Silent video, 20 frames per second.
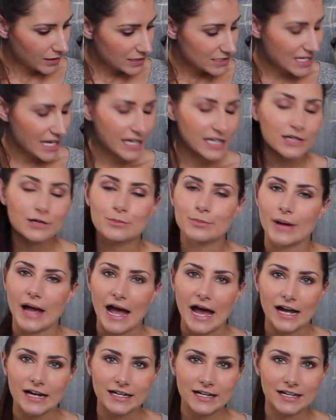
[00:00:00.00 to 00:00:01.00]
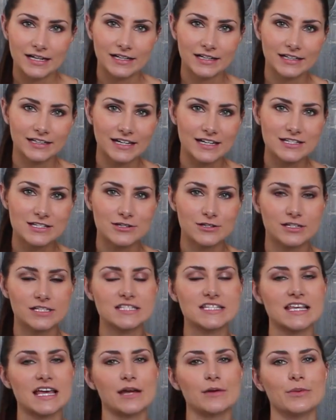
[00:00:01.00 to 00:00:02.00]
taken aback, I guess you
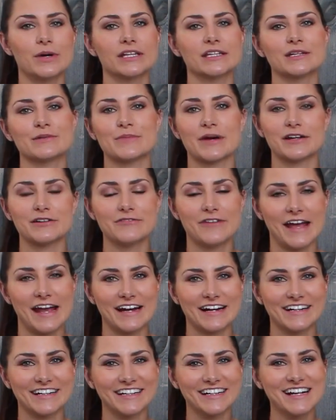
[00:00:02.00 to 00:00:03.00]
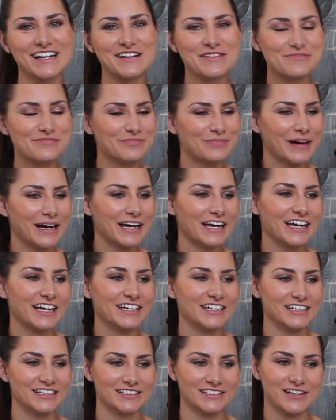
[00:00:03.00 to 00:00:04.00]
could say, by the amount of hair,
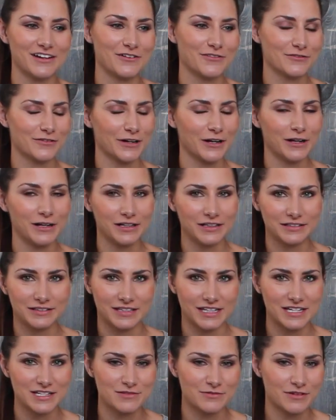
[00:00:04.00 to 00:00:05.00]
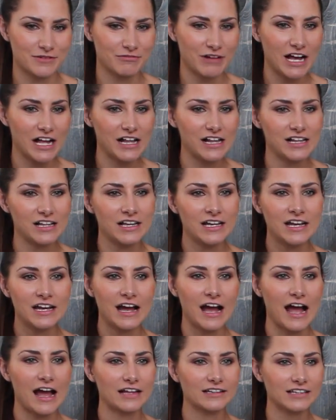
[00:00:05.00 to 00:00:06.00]
but overall things went well.
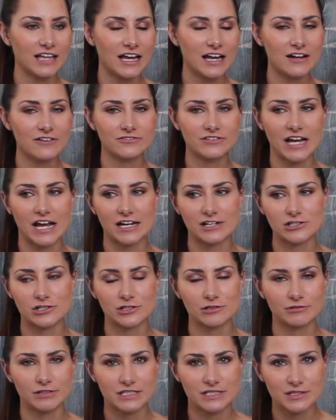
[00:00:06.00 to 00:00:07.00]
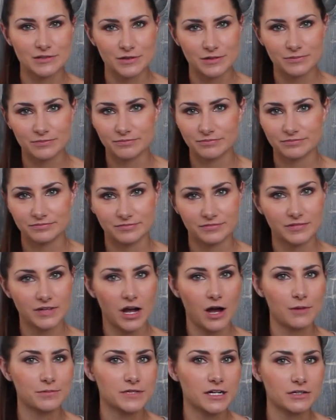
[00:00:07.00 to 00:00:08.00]
I left. I actually
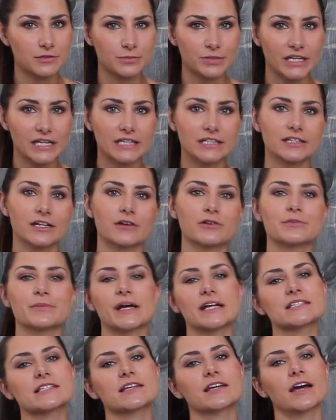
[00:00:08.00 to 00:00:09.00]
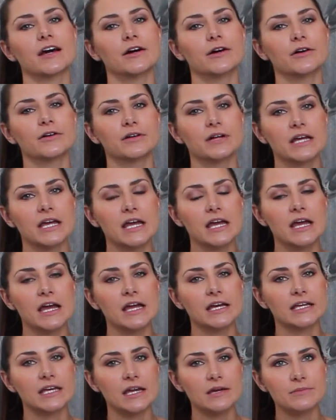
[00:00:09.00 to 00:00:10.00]
hopped on a plane to go to Mexico,
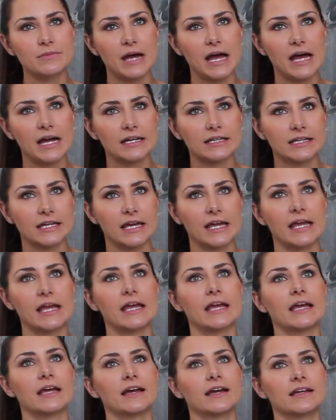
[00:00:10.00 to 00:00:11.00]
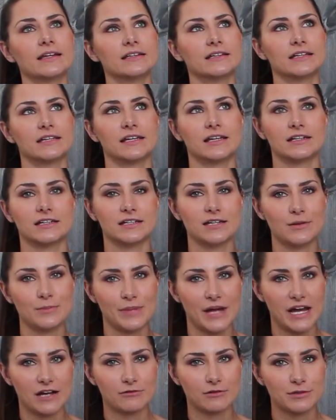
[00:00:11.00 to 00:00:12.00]
came back, and he ended up
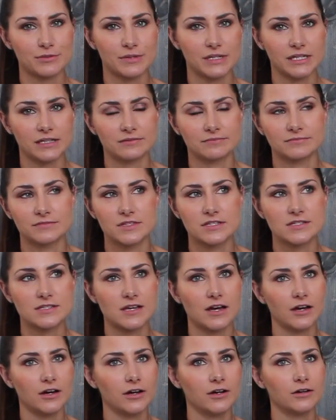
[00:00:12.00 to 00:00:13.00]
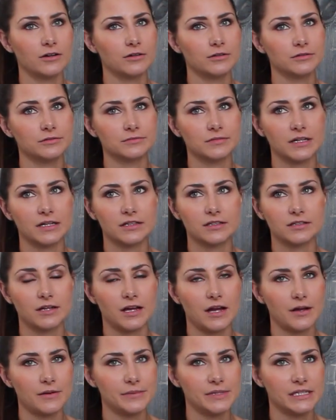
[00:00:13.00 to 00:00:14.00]
back with me. So
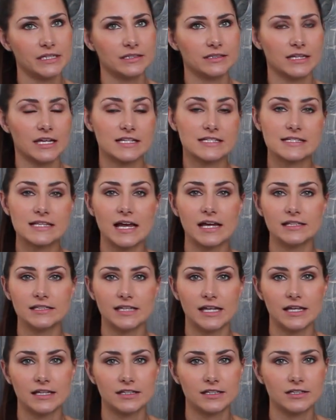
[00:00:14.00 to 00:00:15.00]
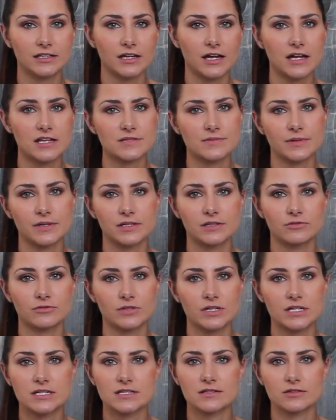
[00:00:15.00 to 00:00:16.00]
they said that the husband
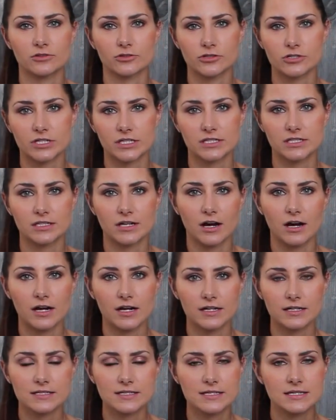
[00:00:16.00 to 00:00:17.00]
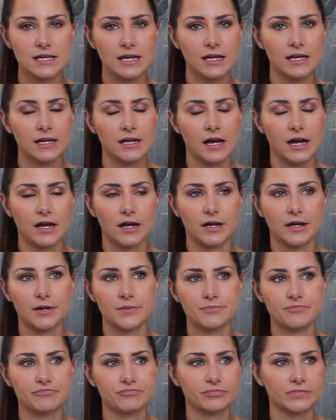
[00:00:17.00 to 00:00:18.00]
was allergic to dogs.
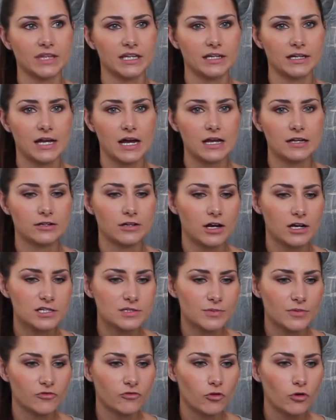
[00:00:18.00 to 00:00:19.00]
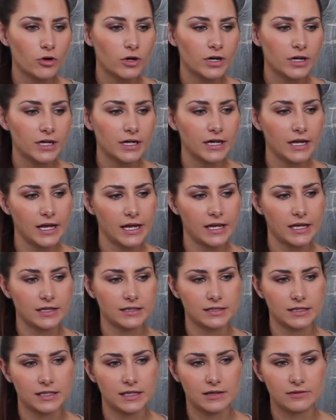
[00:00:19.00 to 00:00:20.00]
They had had dogs before,
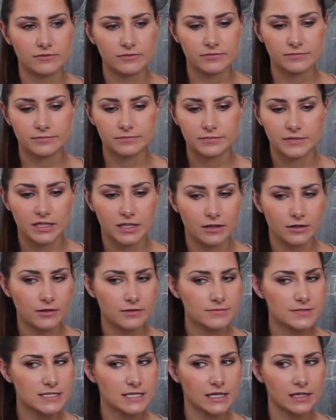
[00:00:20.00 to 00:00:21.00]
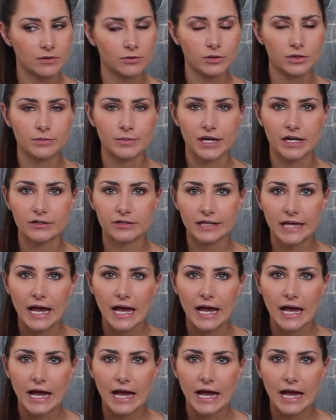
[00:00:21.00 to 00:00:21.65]
and I was like, what about